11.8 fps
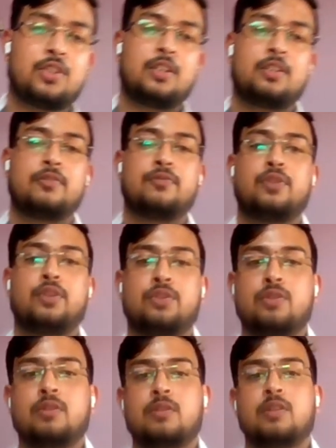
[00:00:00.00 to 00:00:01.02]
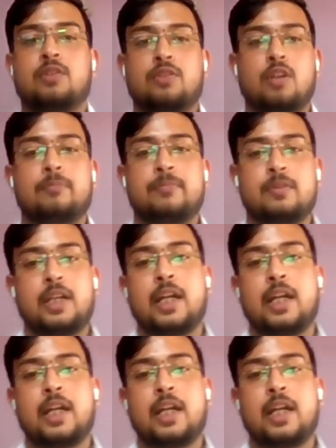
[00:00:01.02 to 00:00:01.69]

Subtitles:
generation Photoshop